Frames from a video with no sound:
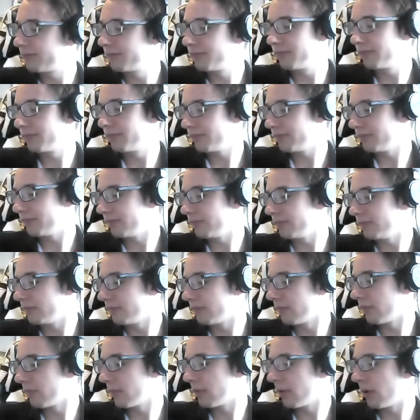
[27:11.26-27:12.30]

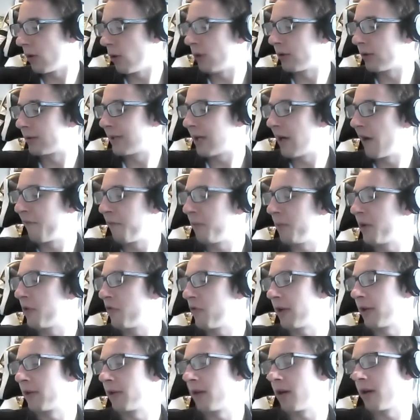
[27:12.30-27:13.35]
I've got a tattoo from my
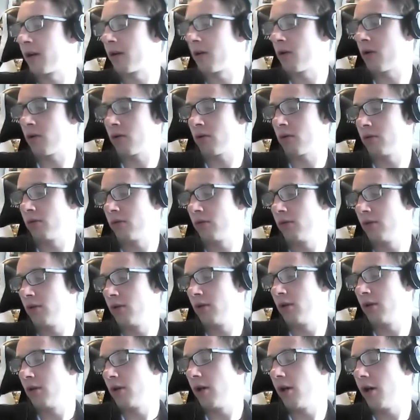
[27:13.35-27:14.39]
granddad. I got
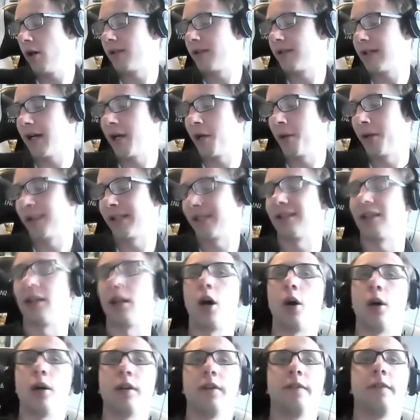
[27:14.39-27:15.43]
a tattoo that says
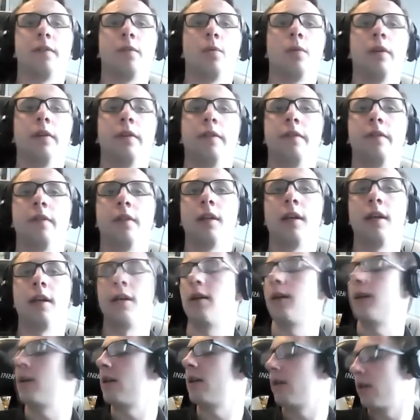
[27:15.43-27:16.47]
life with
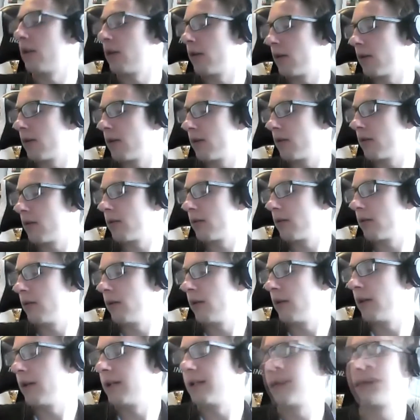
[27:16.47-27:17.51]
the
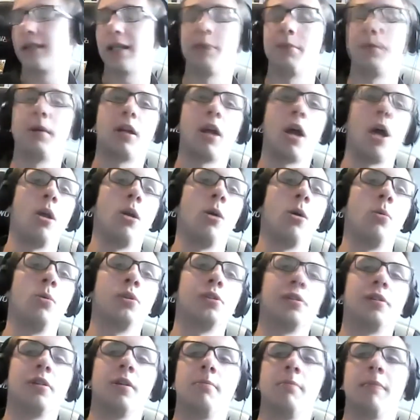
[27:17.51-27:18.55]
semicolon, which
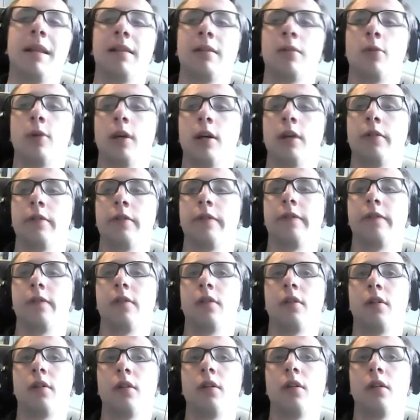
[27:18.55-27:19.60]
is the mental health
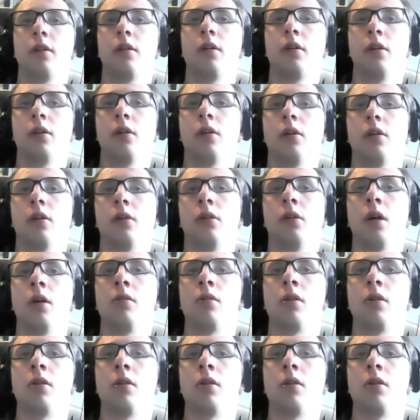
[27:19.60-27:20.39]
logo.